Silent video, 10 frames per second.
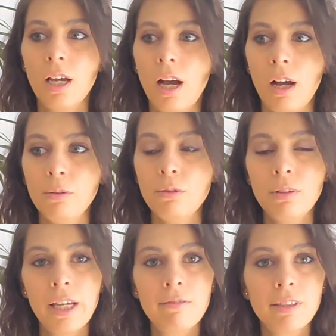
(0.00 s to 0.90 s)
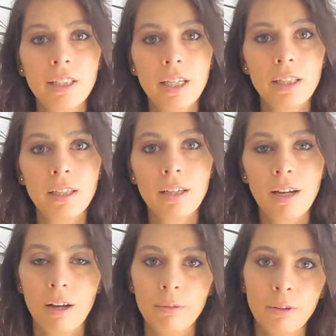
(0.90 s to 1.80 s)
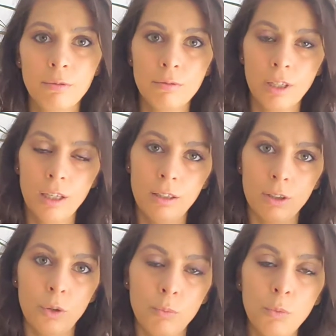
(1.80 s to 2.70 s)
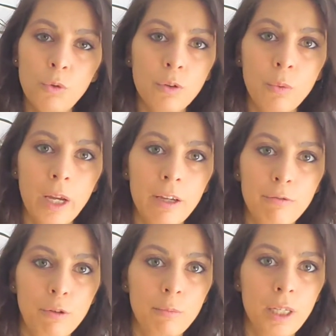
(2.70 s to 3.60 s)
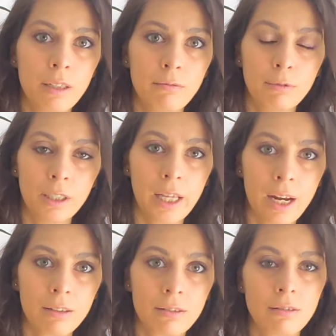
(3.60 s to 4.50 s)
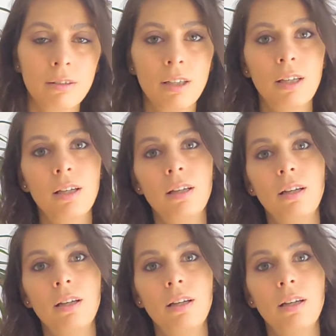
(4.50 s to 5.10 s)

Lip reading: how you navigate it, how you move away from it relaxed,